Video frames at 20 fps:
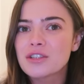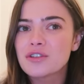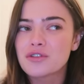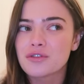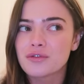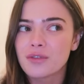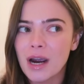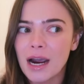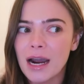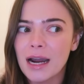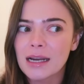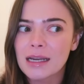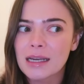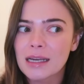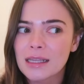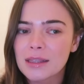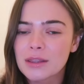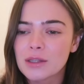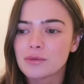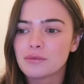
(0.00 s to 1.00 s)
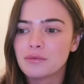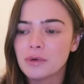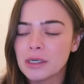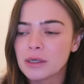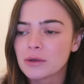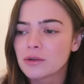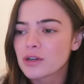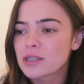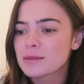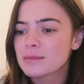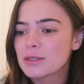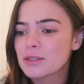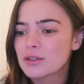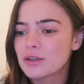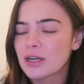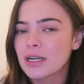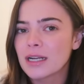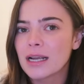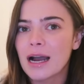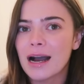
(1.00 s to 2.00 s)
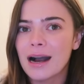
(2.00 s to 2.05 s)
drag the real Christmas tree